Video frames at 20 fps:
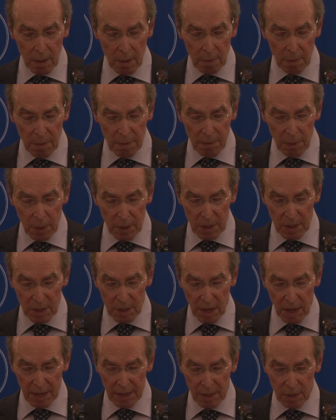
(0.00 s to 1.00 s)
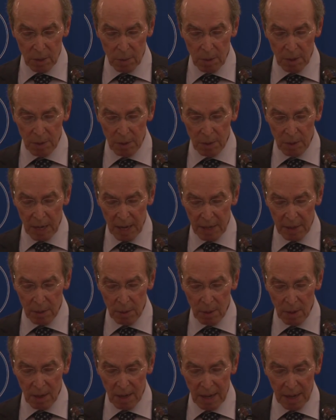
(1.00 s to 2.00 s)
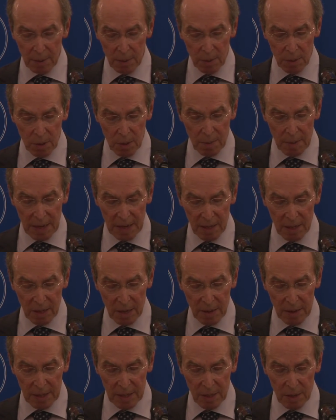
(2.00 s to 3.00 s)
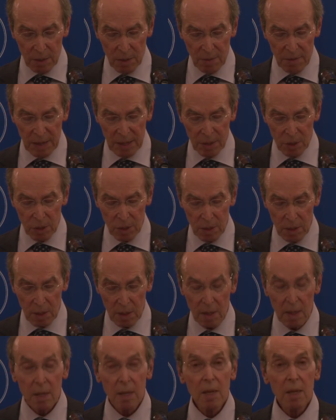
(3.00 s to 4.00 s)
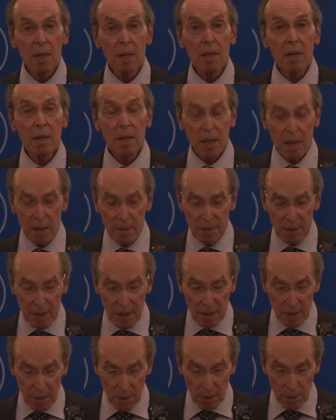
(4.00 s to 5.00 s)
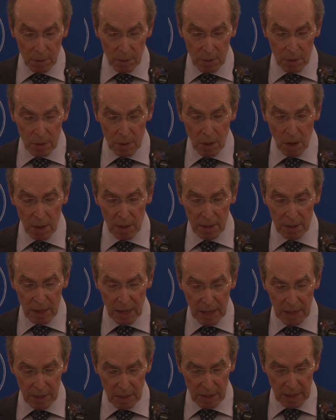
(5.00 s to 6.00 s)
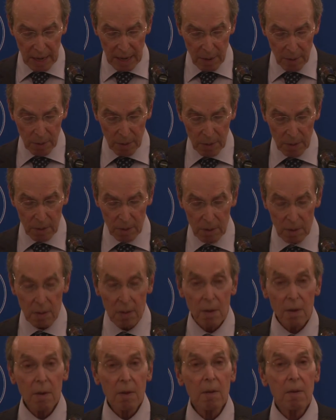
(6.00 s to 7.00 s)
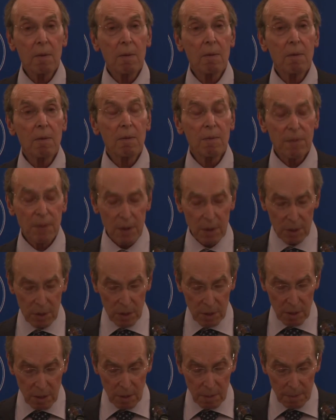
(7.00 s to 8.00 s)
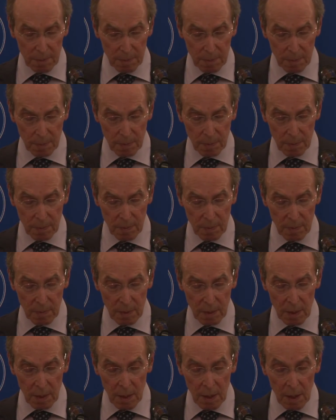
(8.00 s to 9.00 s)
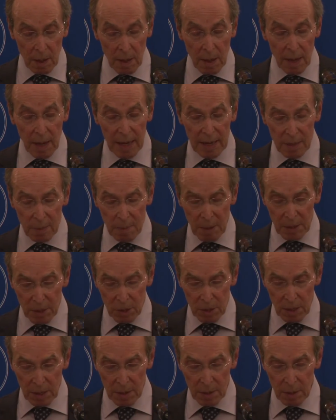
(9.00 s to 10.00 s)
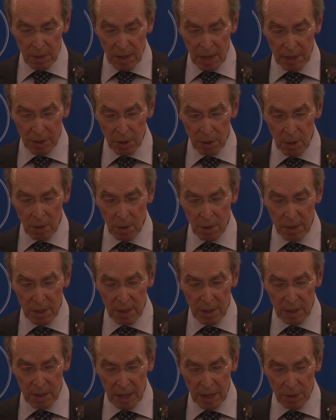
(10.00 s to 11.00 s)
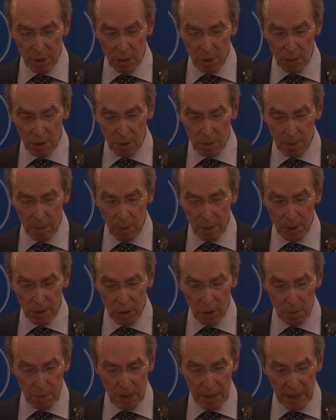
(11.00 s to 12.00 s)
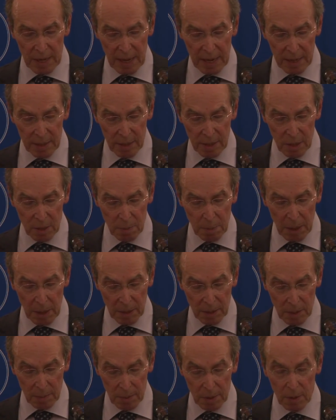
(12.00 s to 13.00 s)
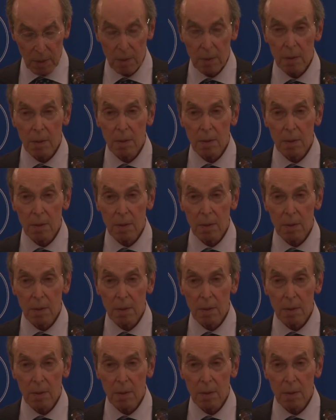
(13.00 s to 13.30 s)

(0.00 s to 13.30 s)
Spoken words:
before deciding to undertake unilateral humanitarian intervention, even in those dark days and hours. First, as much international organizational support should be gained as possible.